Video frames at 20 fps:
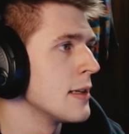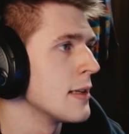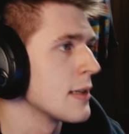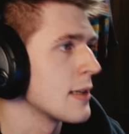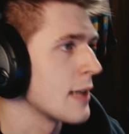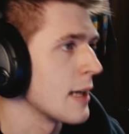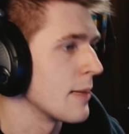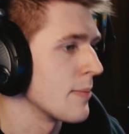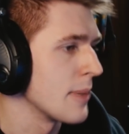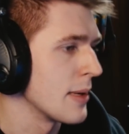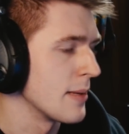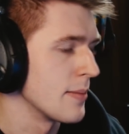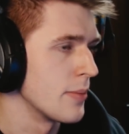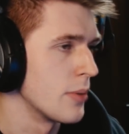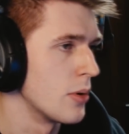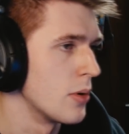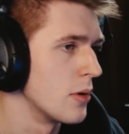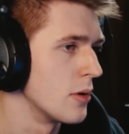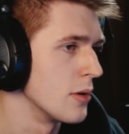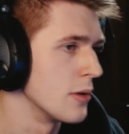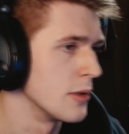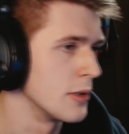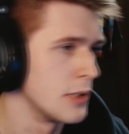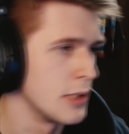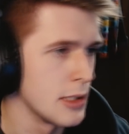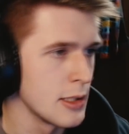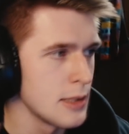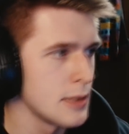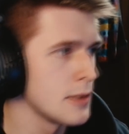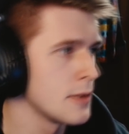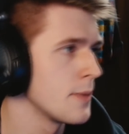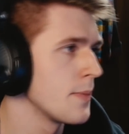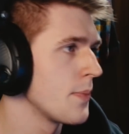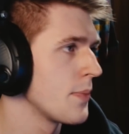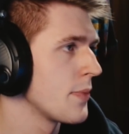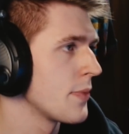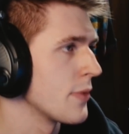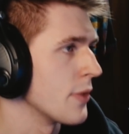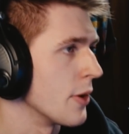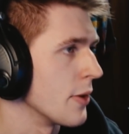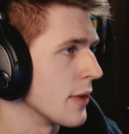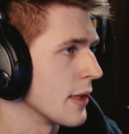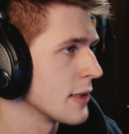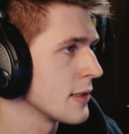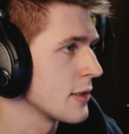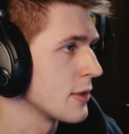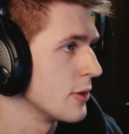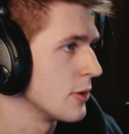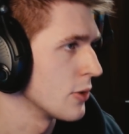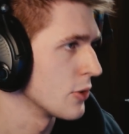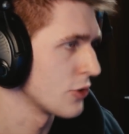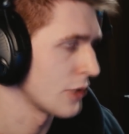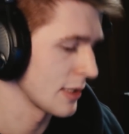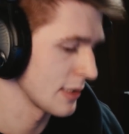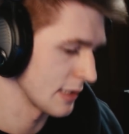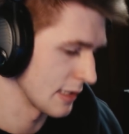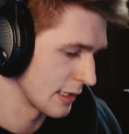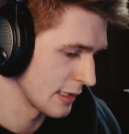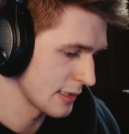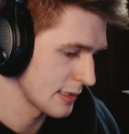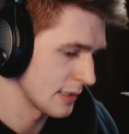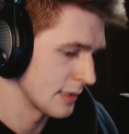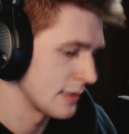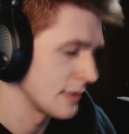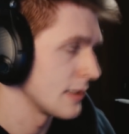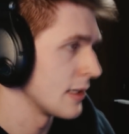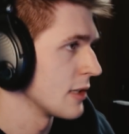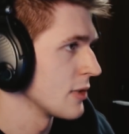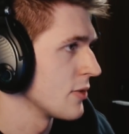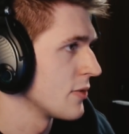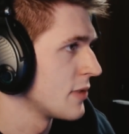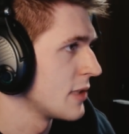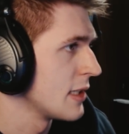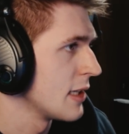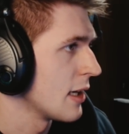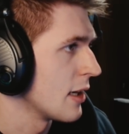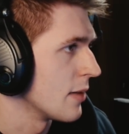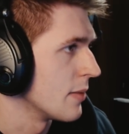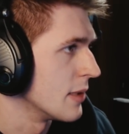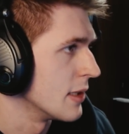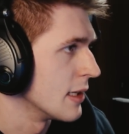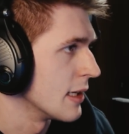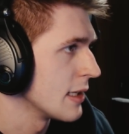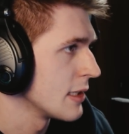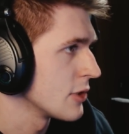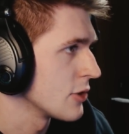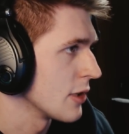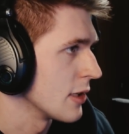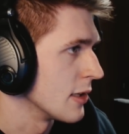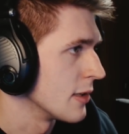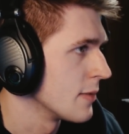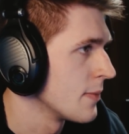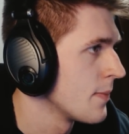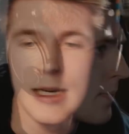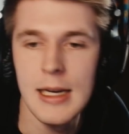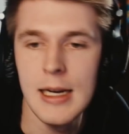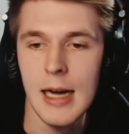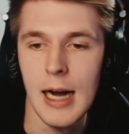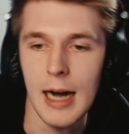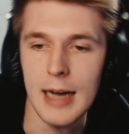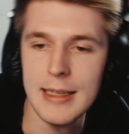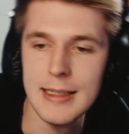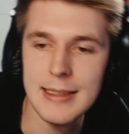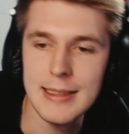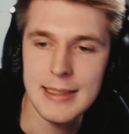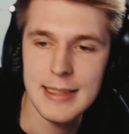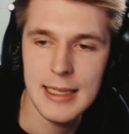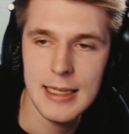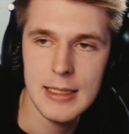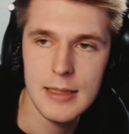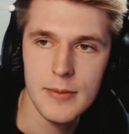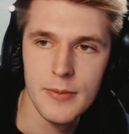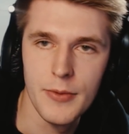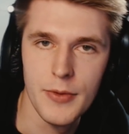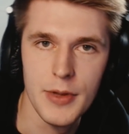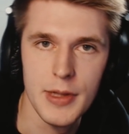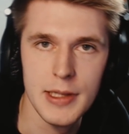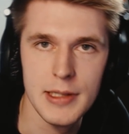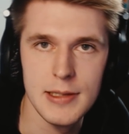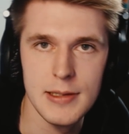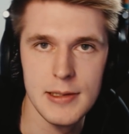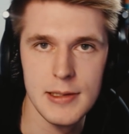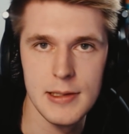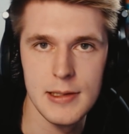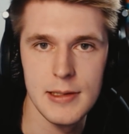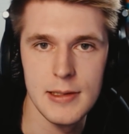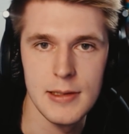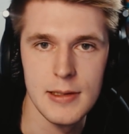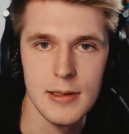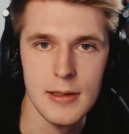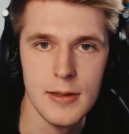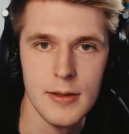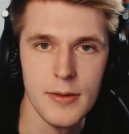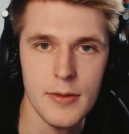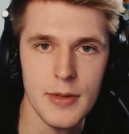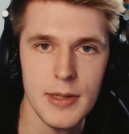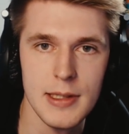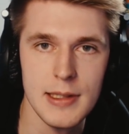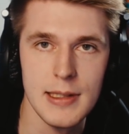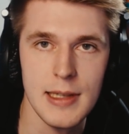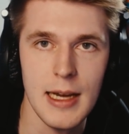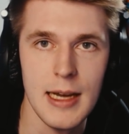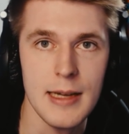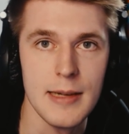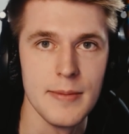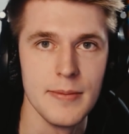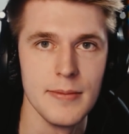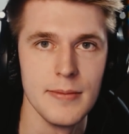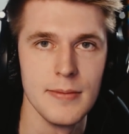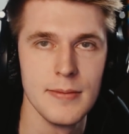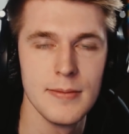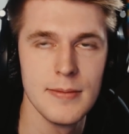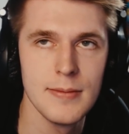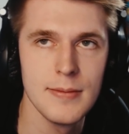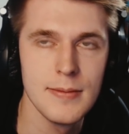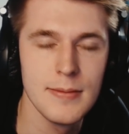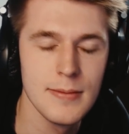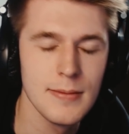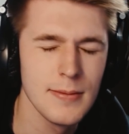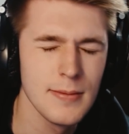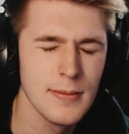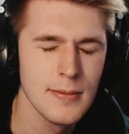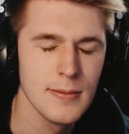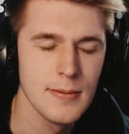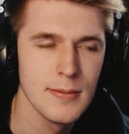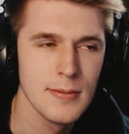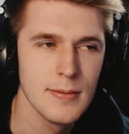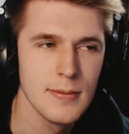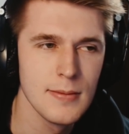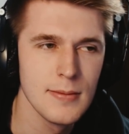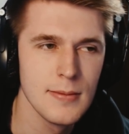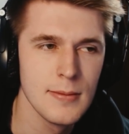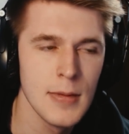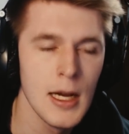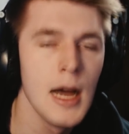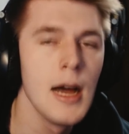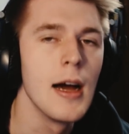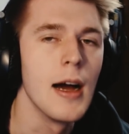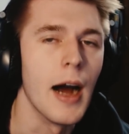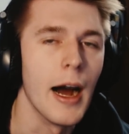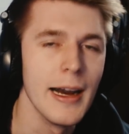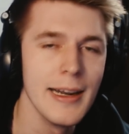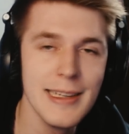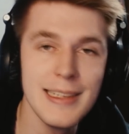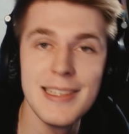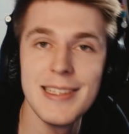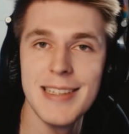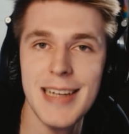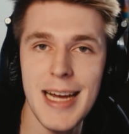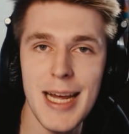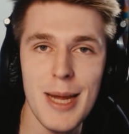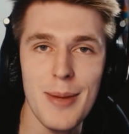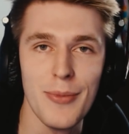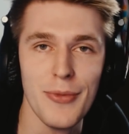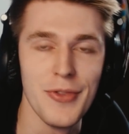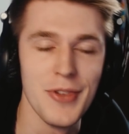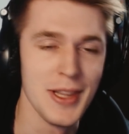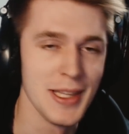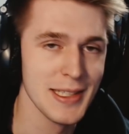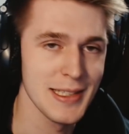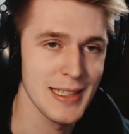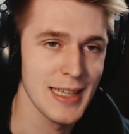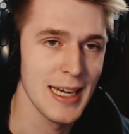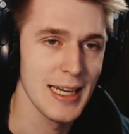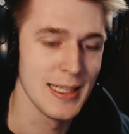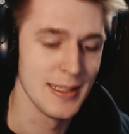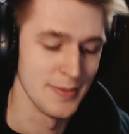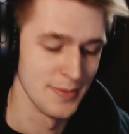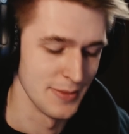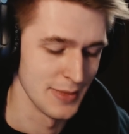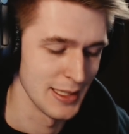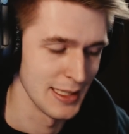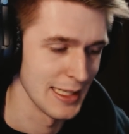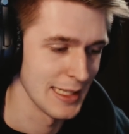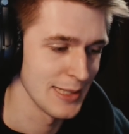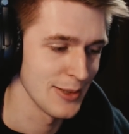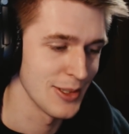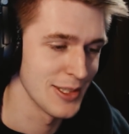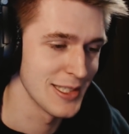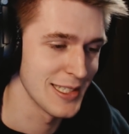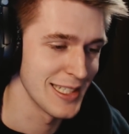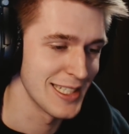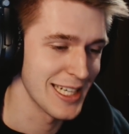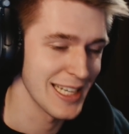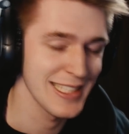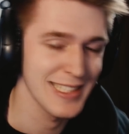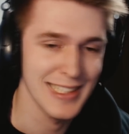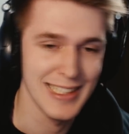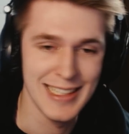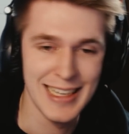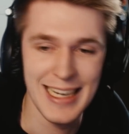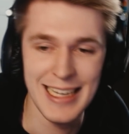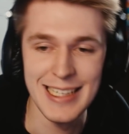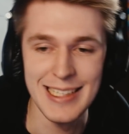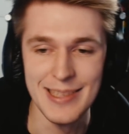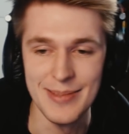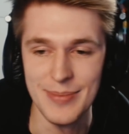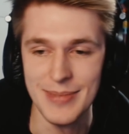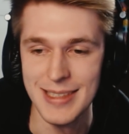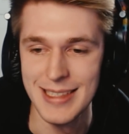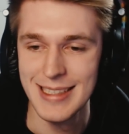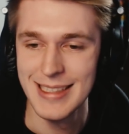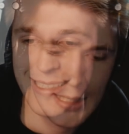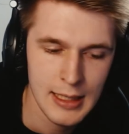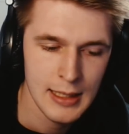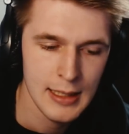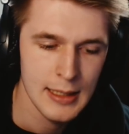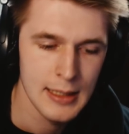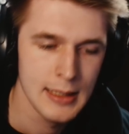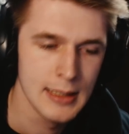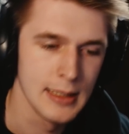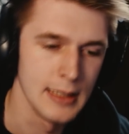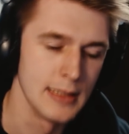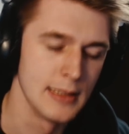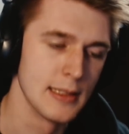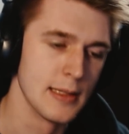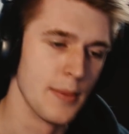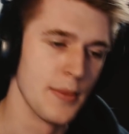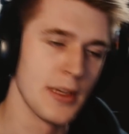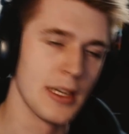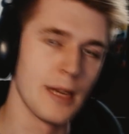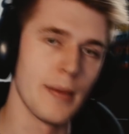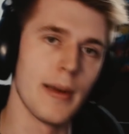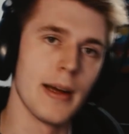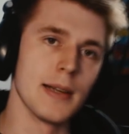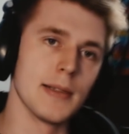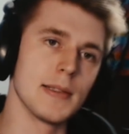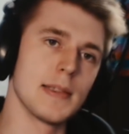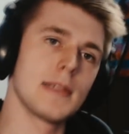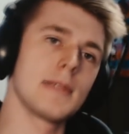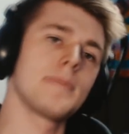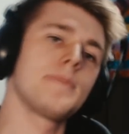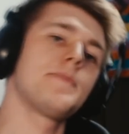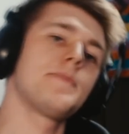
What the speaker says: Kanban board. No, that's Google Translate. It starts with TR, but it ain't Trello. I need a game for this game. I need a name for this game. Can anyone suggest a name? It's something about